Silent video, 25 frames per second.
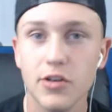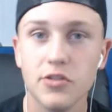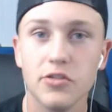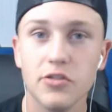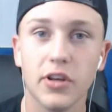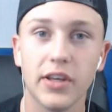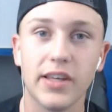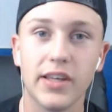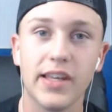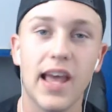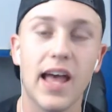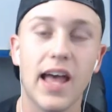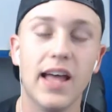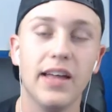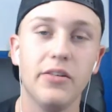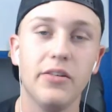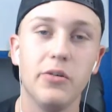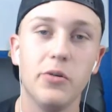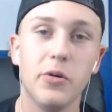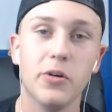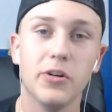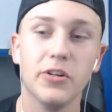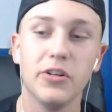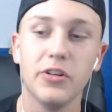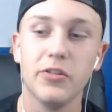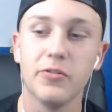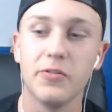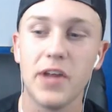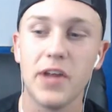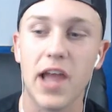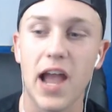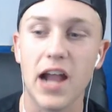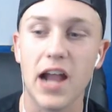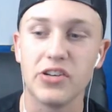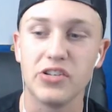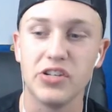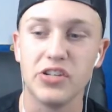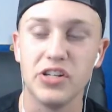So like yeah, you heard in the
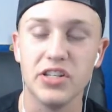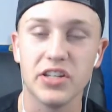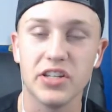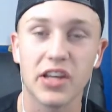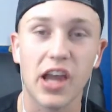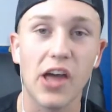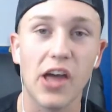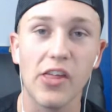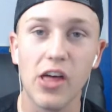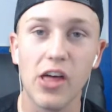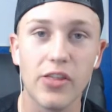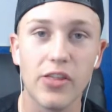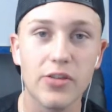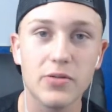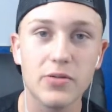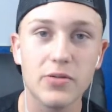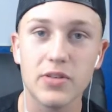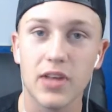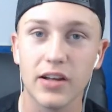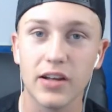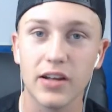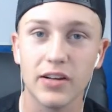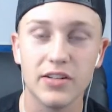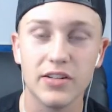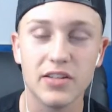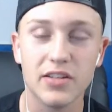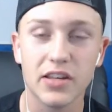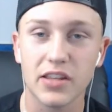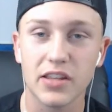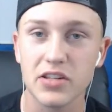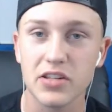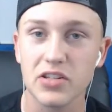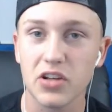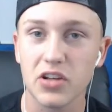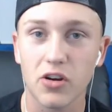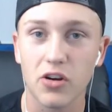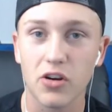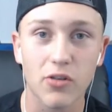reaction, he's like, I thought this he's like, this
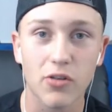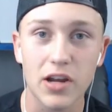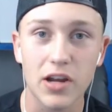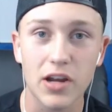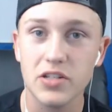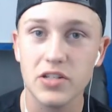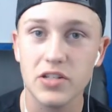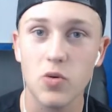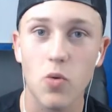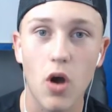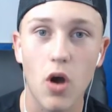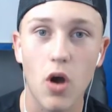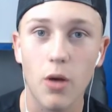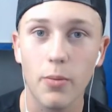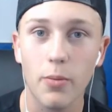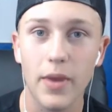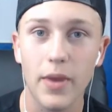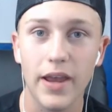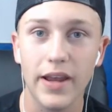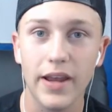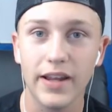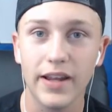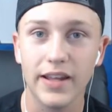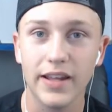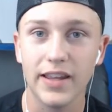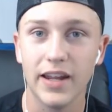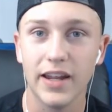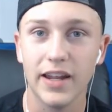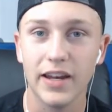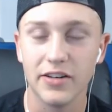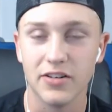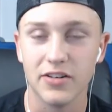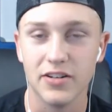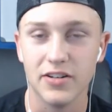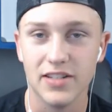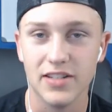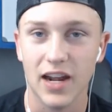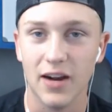is a crazy wall bang, and then it
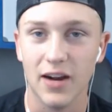turns